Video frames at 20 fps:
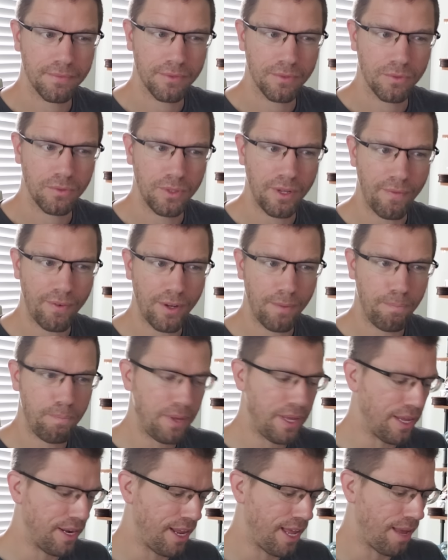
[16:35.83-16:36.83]
You haven't had
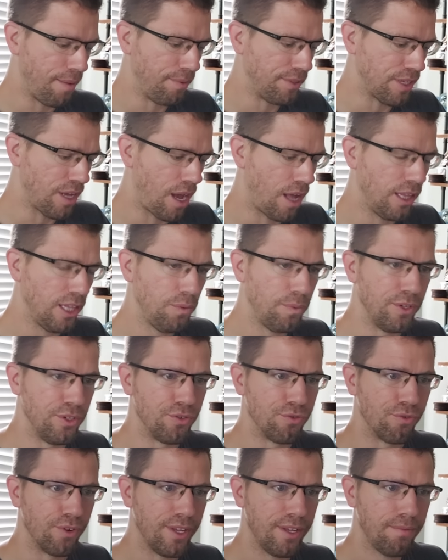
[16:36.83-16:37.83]
B&M. Is it Hollywood
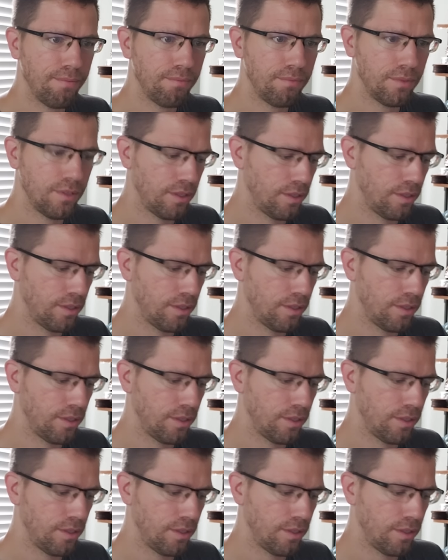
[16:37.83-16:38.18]
Dream?